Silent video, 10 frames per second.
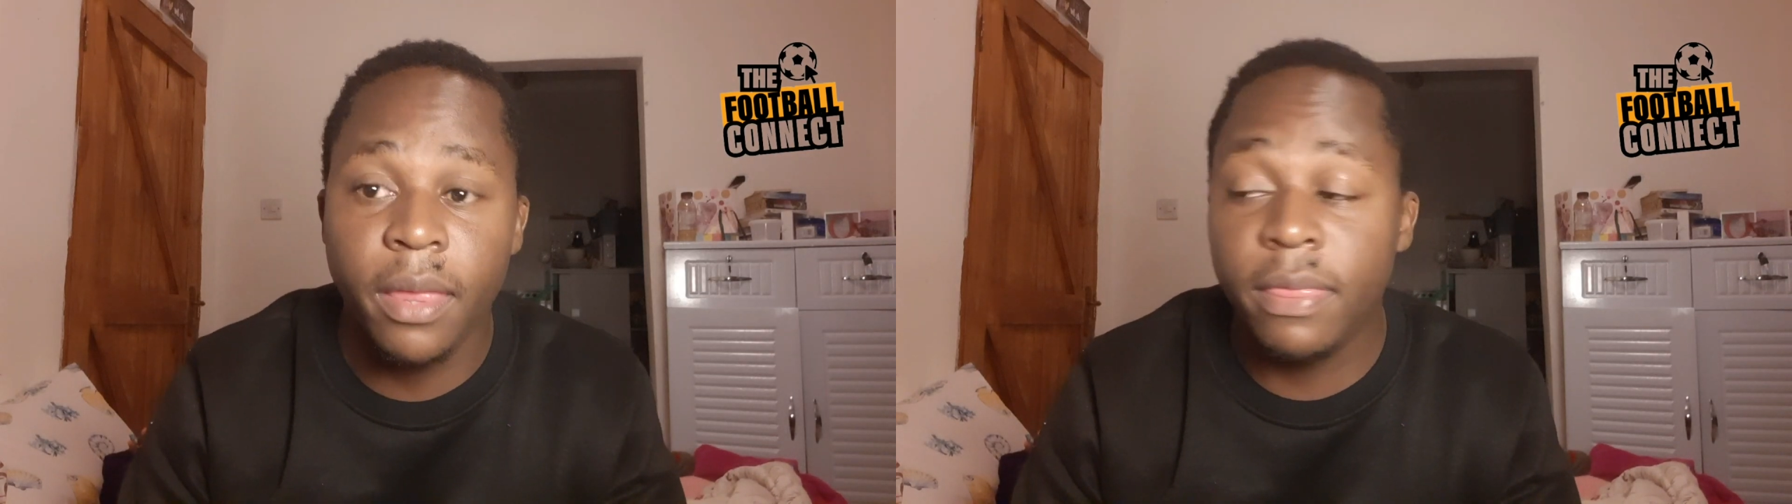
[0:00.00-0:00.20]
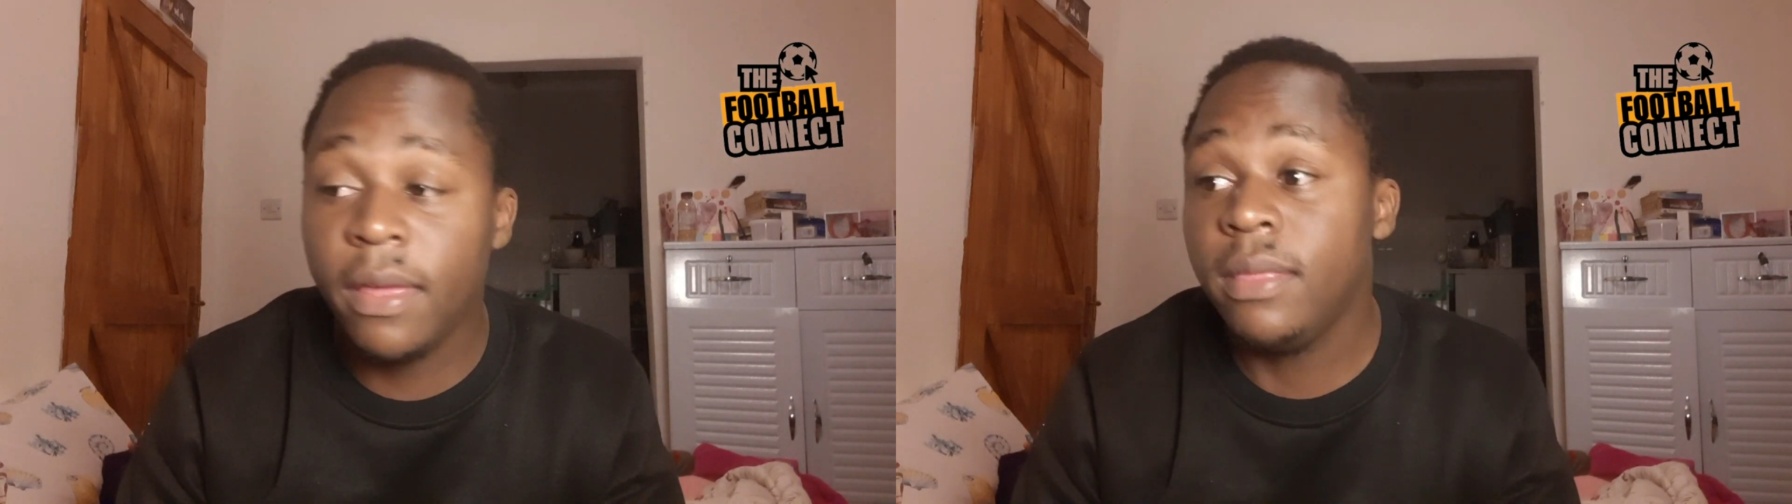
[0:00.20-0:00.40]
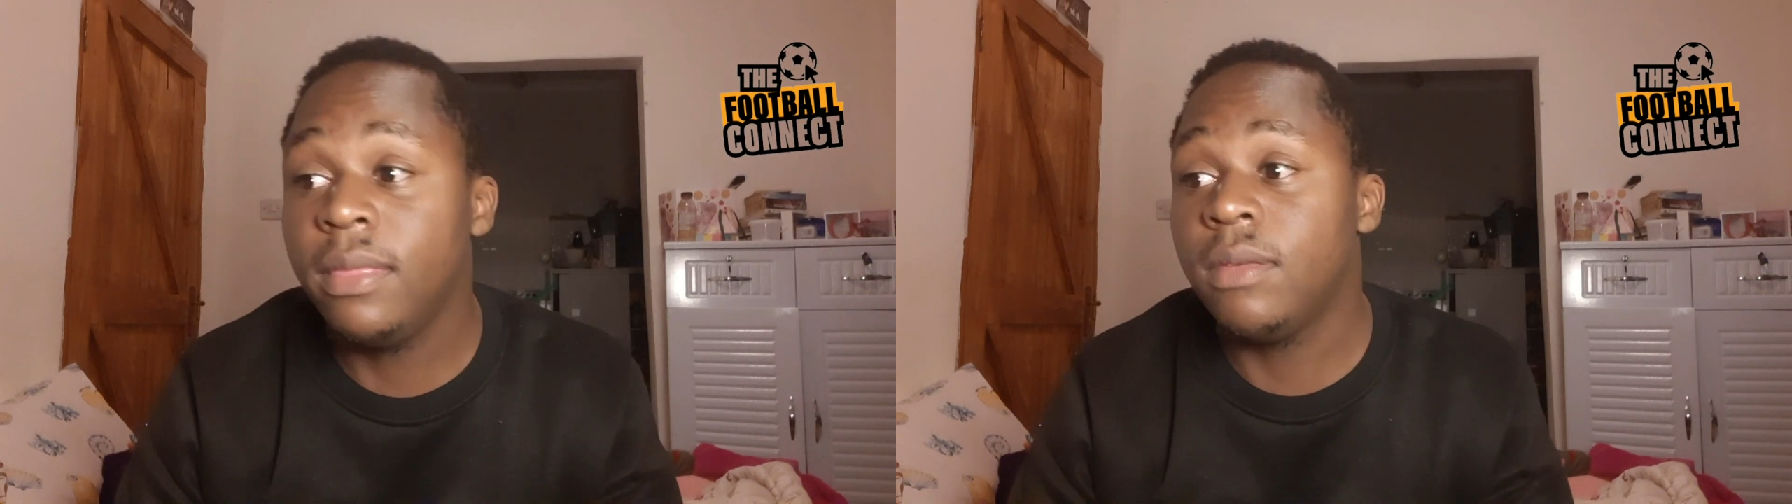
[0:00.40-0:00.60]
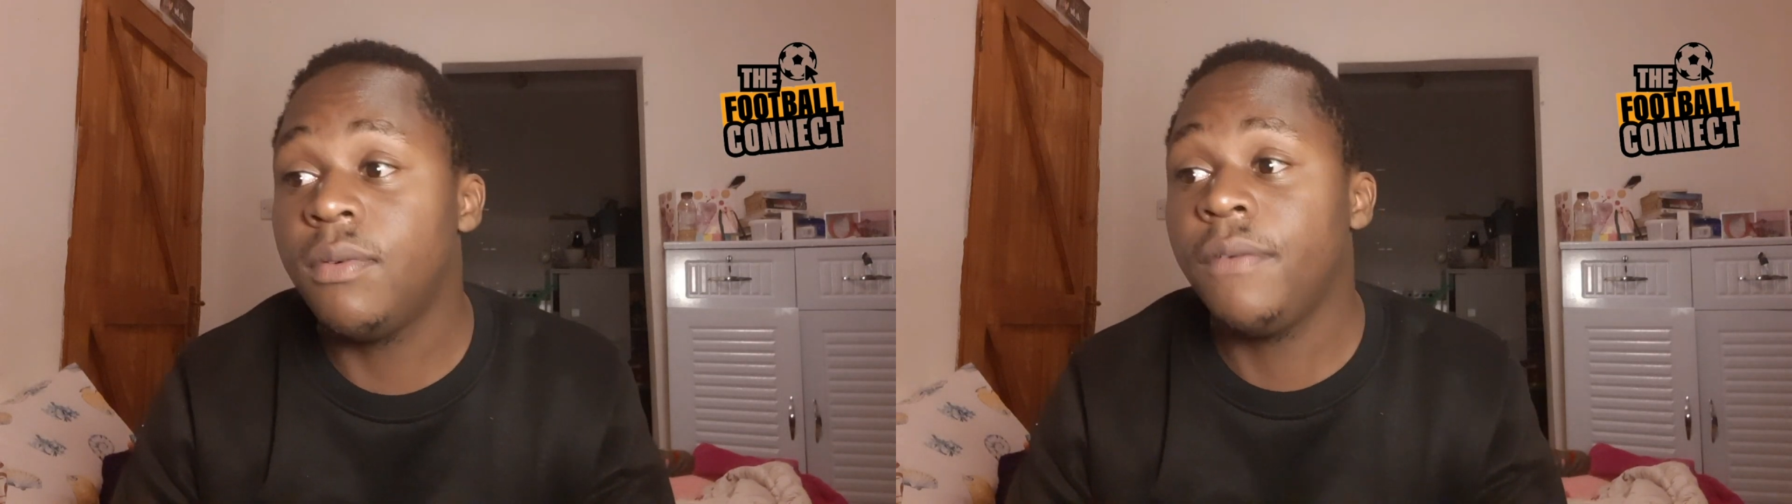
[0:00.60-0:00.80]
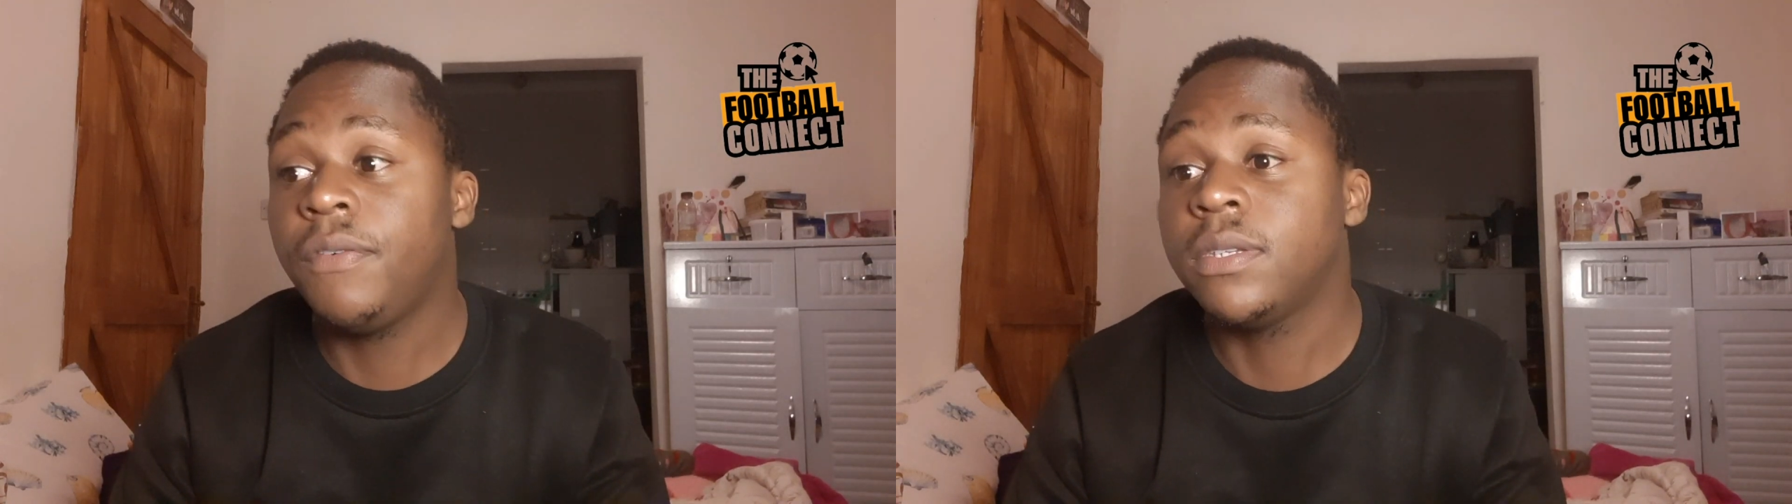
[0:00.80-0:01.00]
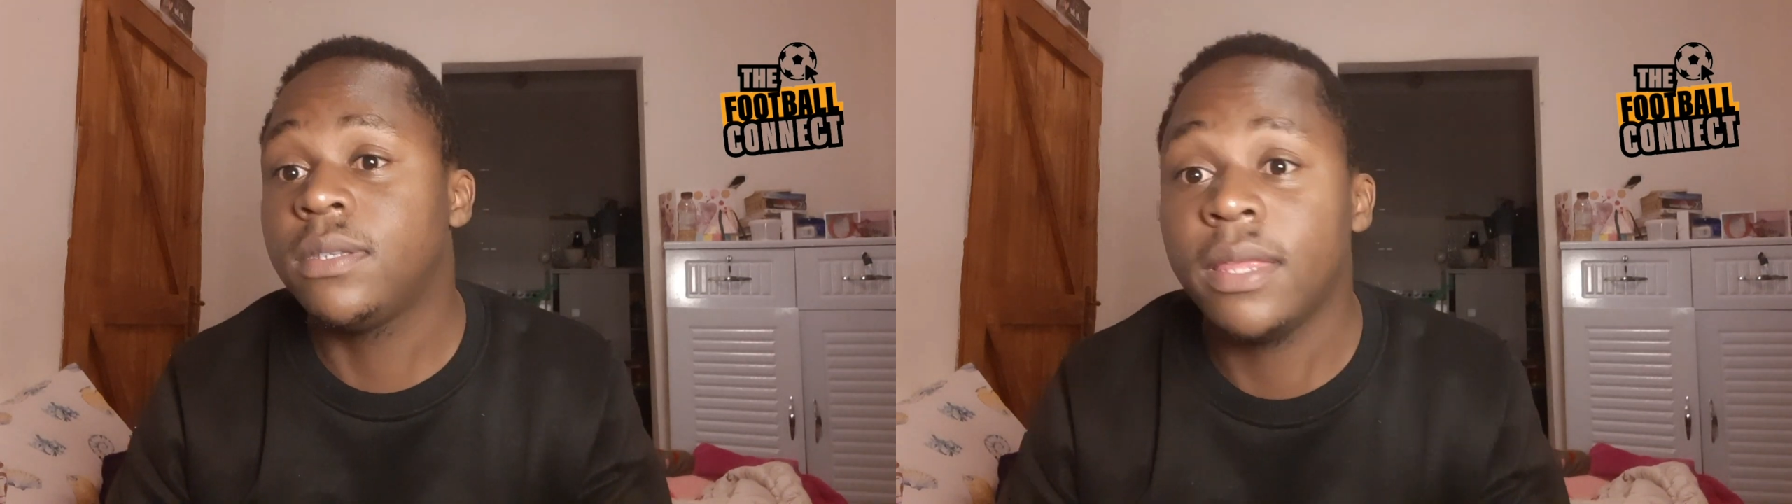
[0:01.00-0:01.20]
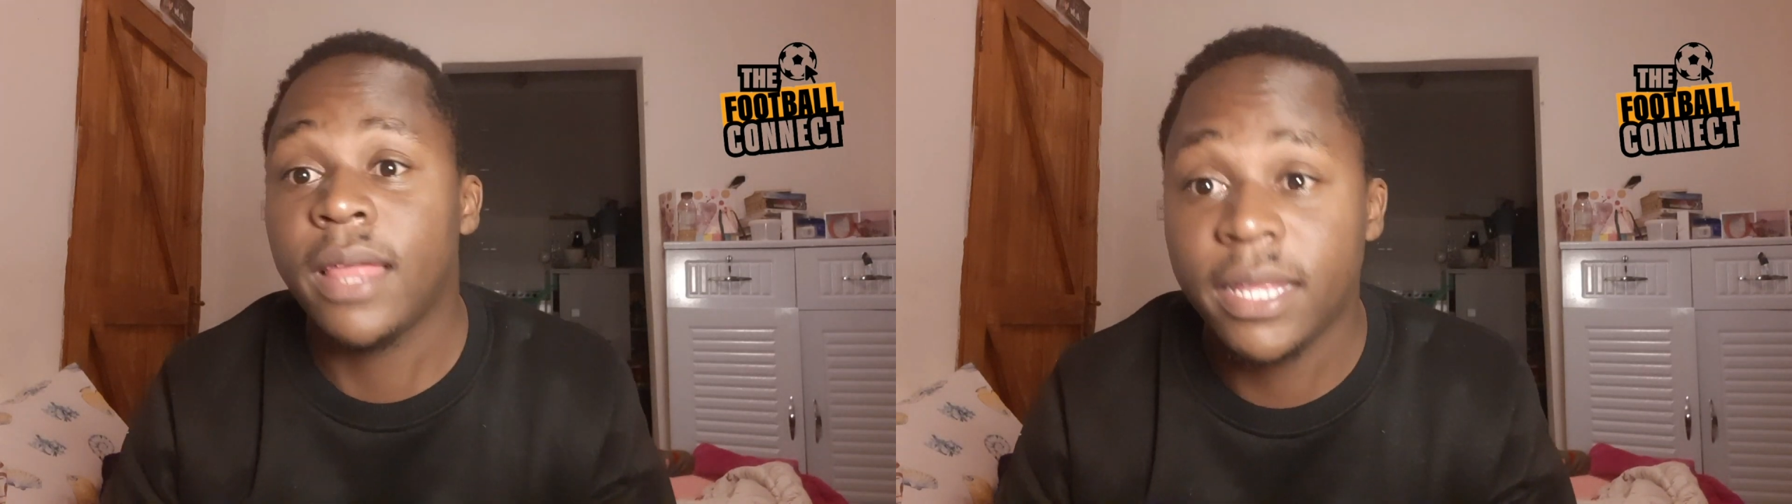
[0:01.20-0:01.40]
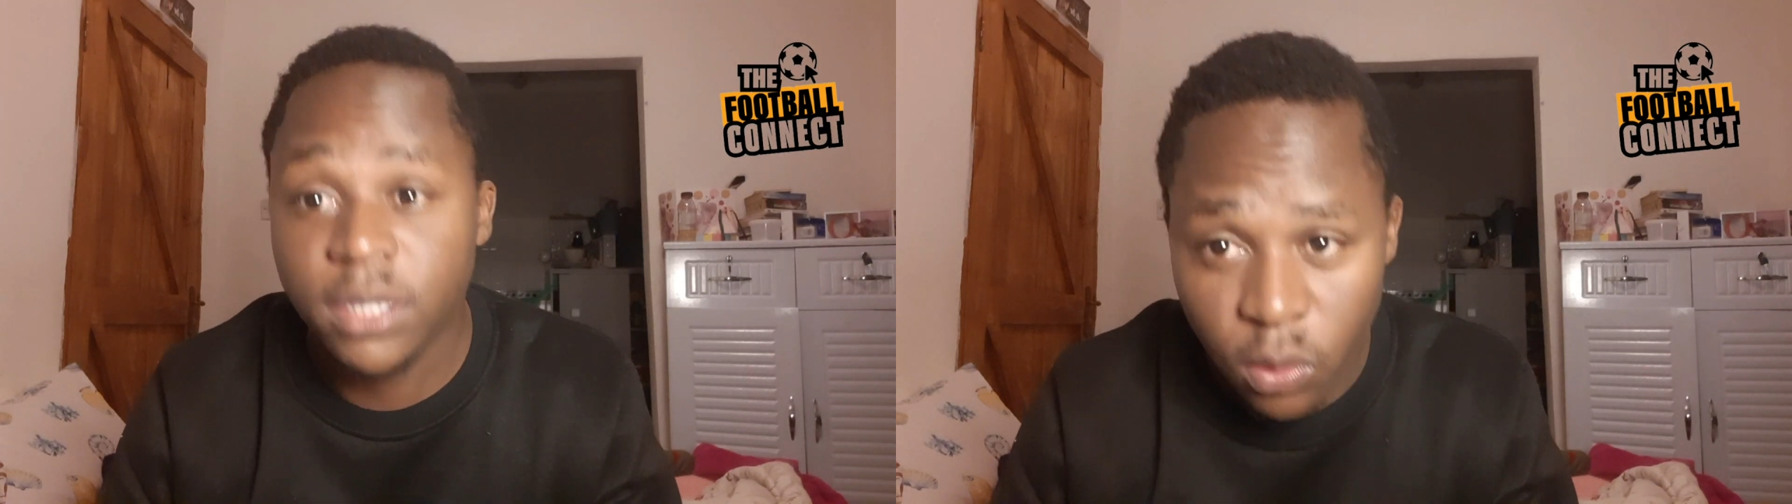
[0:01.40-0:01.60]
Then the referee said
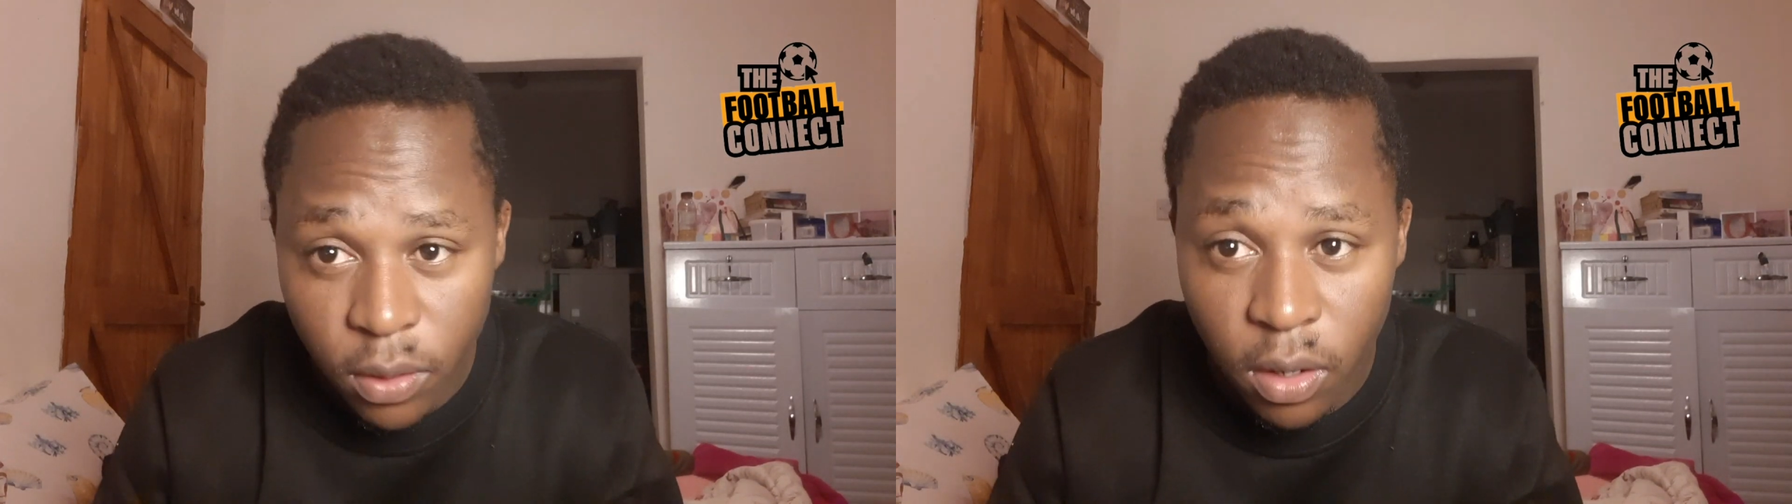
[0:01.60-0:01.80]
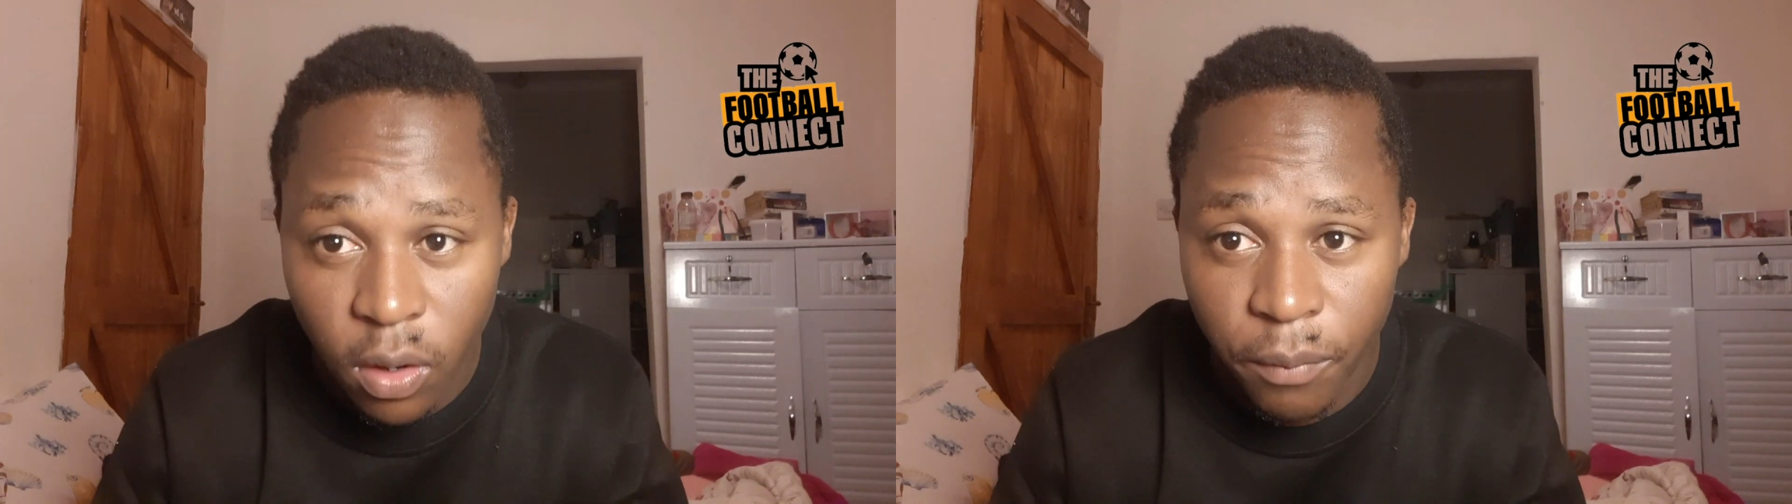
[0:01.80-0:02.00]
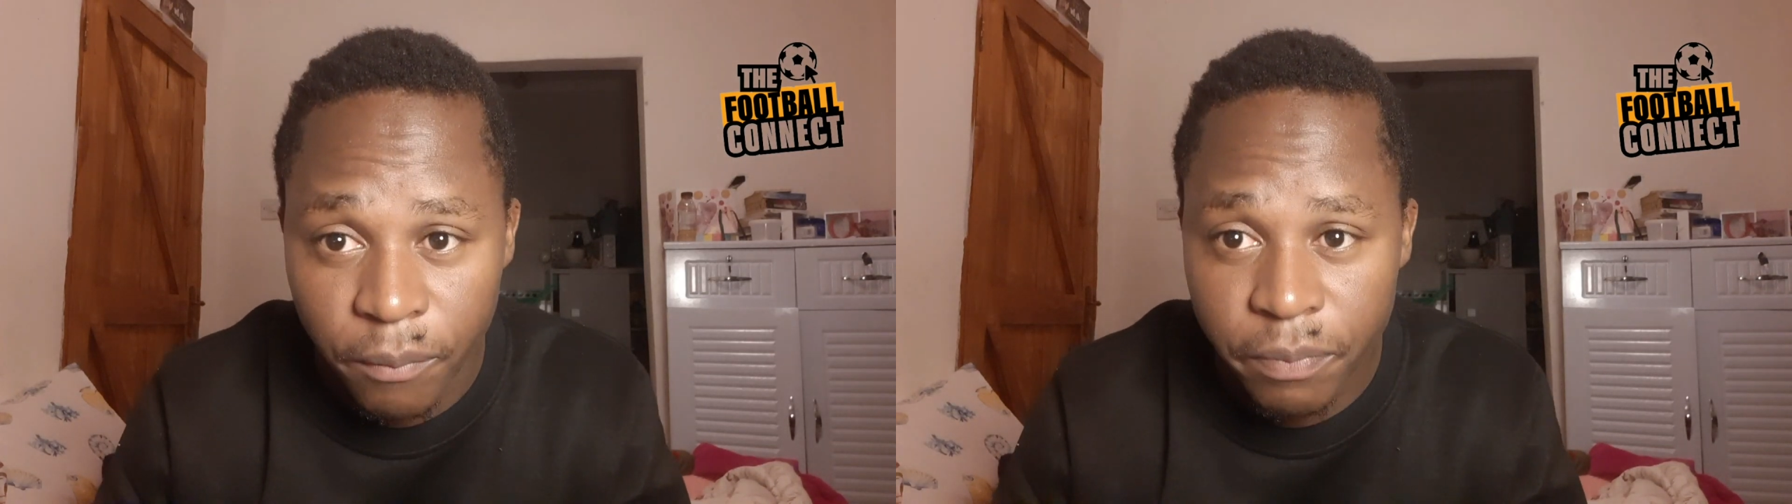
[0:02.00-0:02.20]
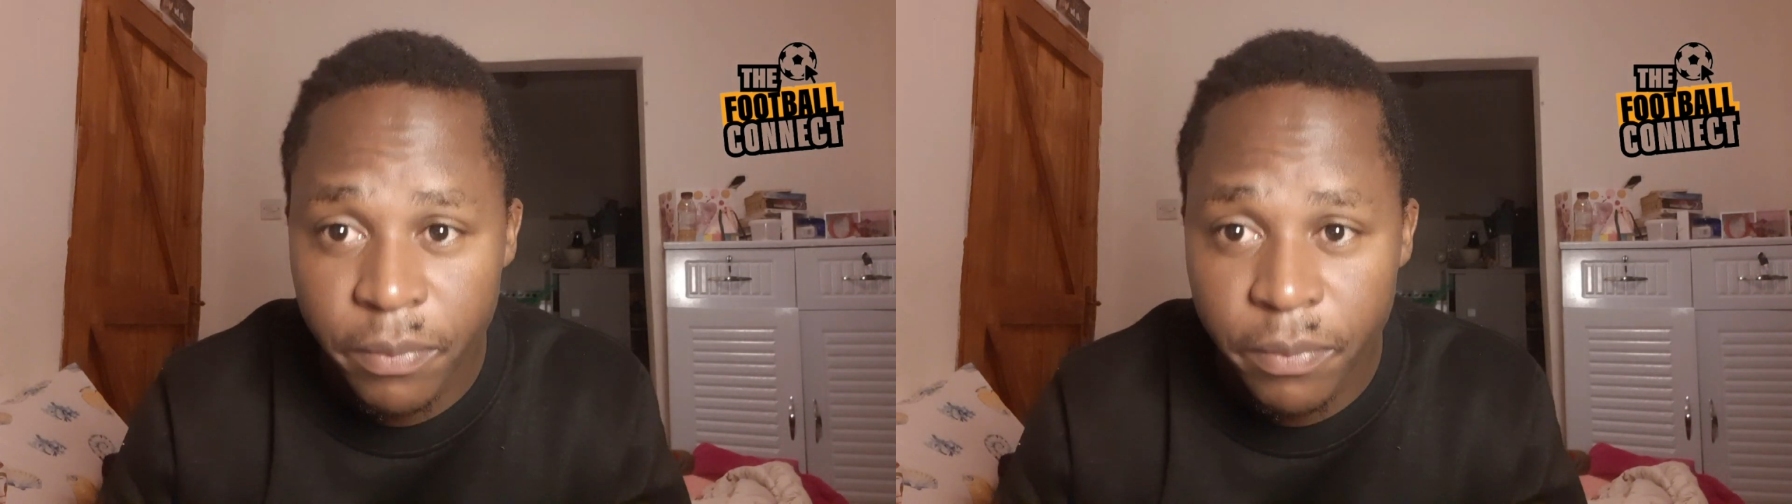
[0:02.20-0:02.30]
that it's not a goal.